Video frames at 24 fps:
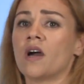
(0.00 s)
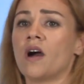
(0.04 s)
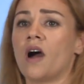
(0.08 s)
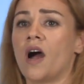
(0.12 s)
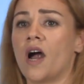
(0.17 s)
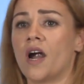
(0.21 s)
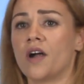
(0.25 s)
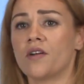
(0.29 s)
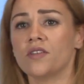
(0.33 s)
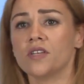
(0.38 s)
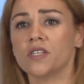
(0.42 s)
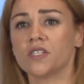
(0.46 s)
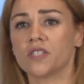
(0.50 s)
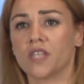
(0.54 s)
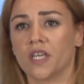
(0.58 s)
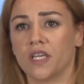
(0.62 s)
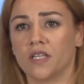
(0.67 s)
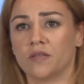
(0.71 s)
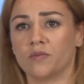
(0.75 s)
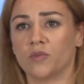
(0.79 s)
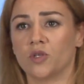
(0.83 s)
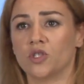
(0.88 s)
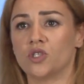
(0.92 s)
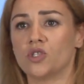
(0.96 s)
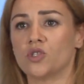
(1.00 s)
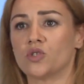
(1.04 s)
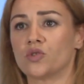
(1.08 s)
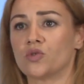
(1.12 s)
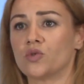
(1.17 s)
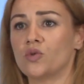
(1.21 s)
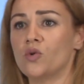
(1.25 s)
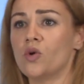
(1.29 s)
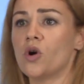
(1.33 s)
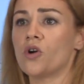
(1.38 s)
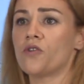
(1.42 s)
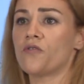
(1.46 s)
Are the statements
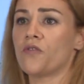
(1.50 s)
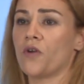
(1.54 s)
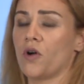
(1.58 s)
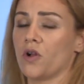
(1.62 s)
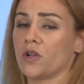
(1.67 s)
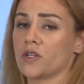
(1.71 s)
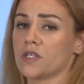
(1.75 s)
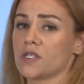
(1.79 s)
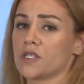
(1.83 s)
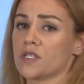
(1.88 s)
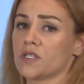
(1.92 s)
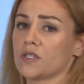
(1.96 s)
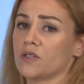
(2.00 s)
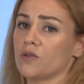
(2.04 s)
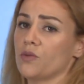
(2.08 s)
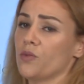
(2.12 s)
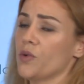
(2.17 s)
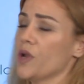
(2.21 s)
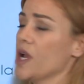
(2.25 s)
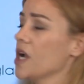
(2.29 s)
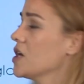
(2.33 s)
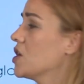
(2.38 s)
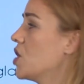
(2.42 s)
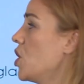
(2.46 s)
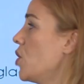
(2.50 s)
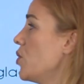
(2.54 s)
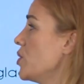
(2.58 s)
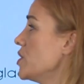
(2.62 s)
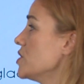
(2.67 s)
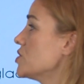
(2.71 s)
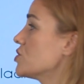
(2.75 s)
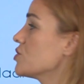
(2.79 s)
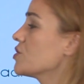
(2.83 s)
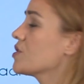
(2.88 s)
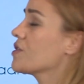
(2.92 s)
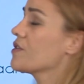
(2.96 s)
true or false? We are
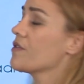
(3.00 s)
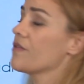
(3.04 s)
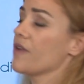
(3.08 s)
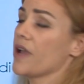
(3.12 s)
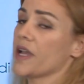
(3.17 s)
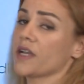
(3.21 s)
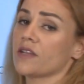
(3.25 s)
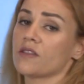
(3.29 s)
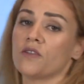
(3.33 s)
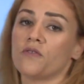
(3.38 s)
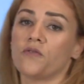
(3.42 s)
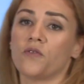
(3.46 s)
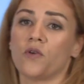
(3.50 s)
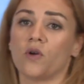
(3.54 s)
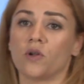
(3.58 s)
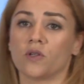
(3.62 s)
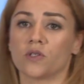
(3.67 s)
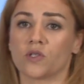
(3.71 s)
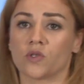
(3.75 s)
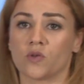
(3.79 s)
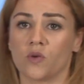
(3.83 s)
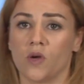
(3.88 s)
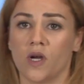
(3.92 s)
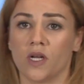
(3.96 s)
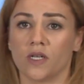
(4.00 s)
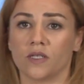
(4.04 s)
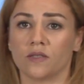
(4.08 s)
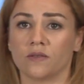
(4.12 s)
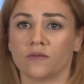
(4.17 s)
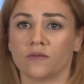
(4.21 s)
going to correct the false one.